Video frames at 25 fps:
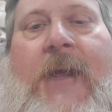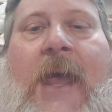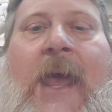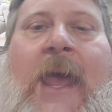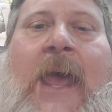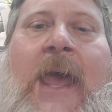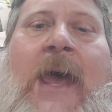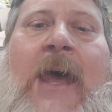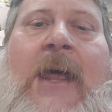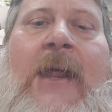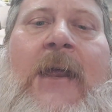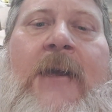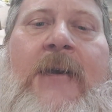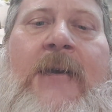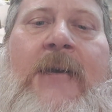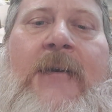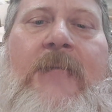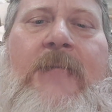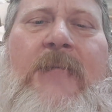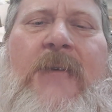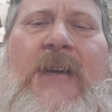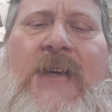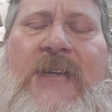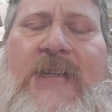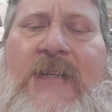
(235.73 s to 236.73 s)

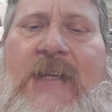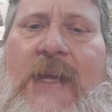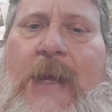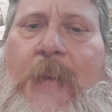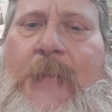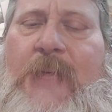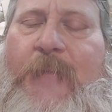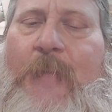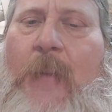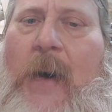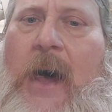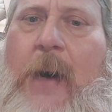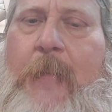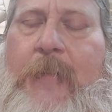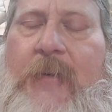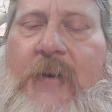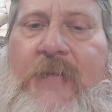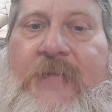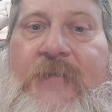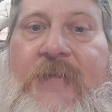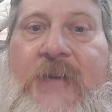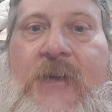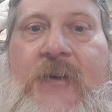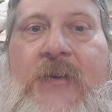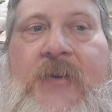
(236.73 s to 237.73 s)
and because it keeps popping a
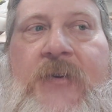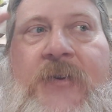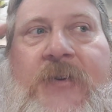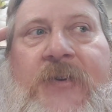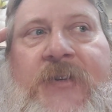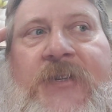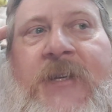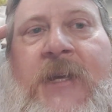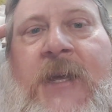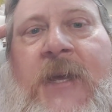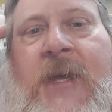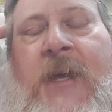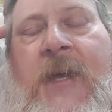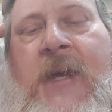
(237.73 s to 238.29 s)
fuse